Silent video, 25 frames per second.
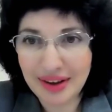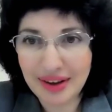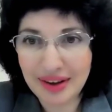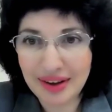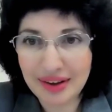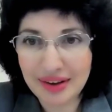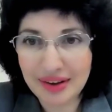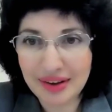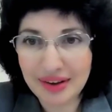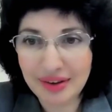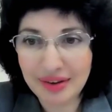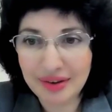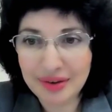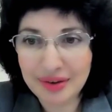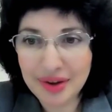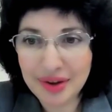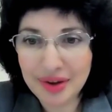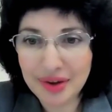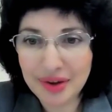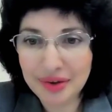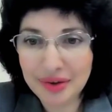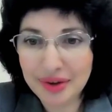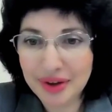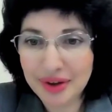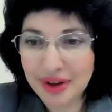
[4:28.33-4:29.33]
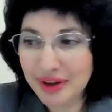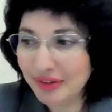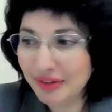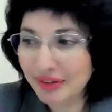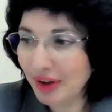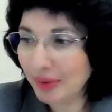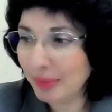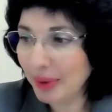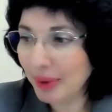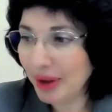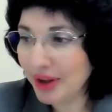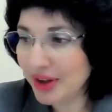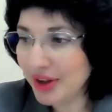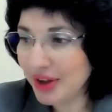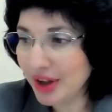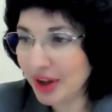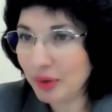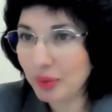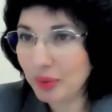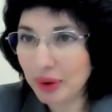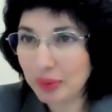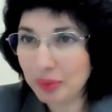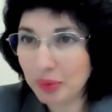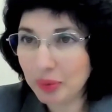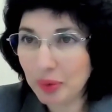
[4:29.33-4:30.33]
And also, if I might take
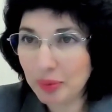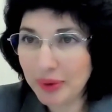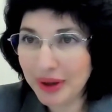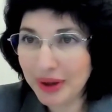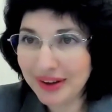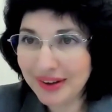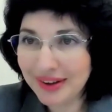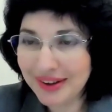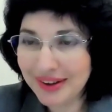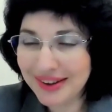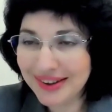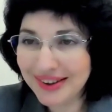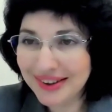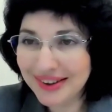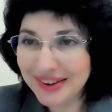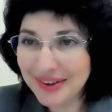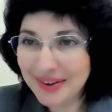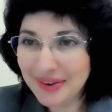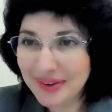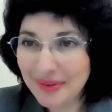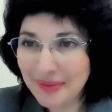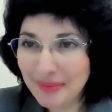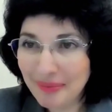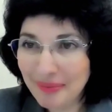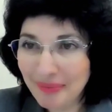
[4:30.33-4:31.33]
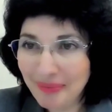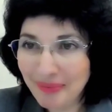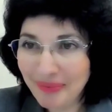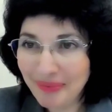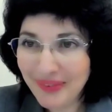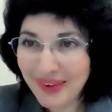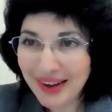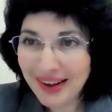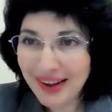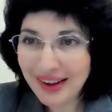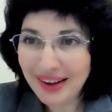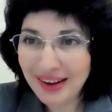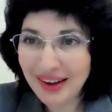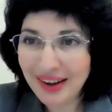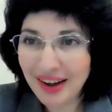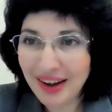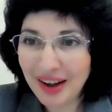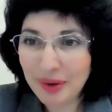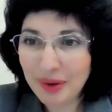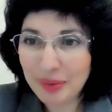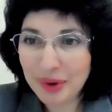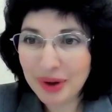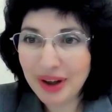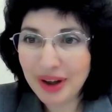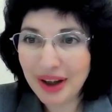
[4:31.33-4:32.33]
one more minute, I
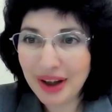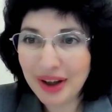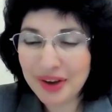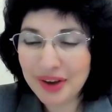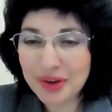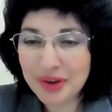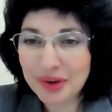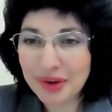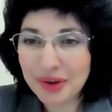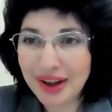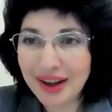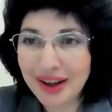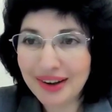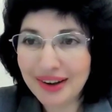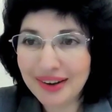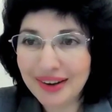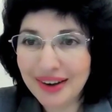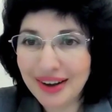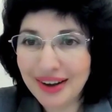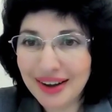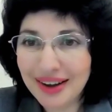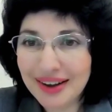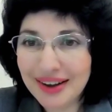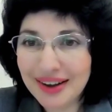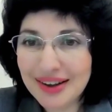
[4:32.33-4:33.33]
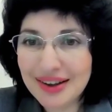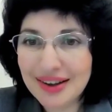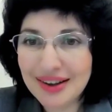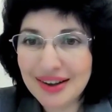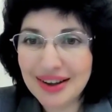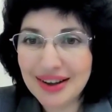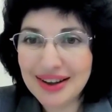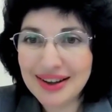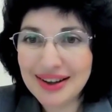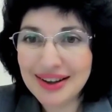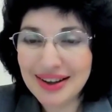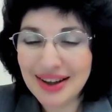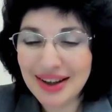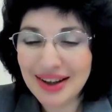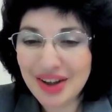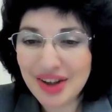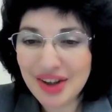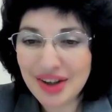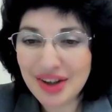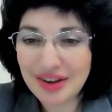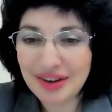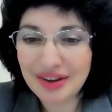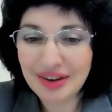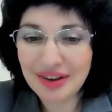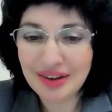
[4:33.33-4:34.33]
would like to highlight a
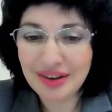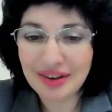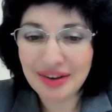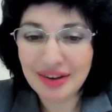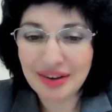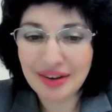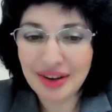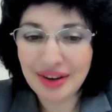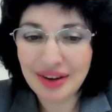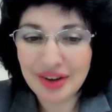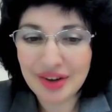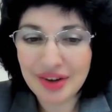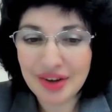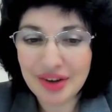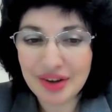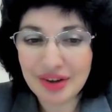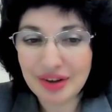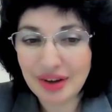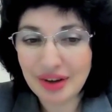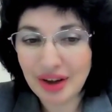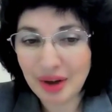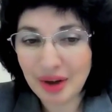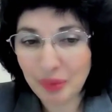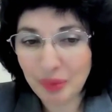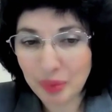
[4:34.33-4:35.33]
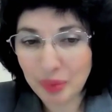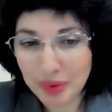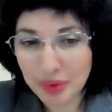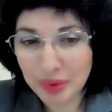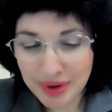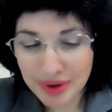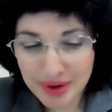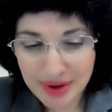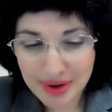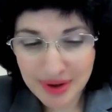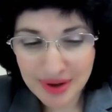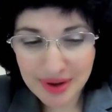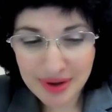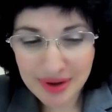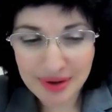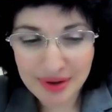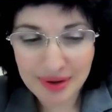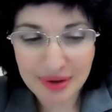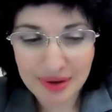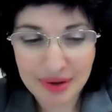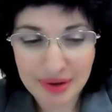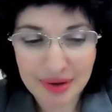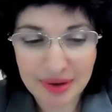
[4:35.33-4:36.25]
session that I was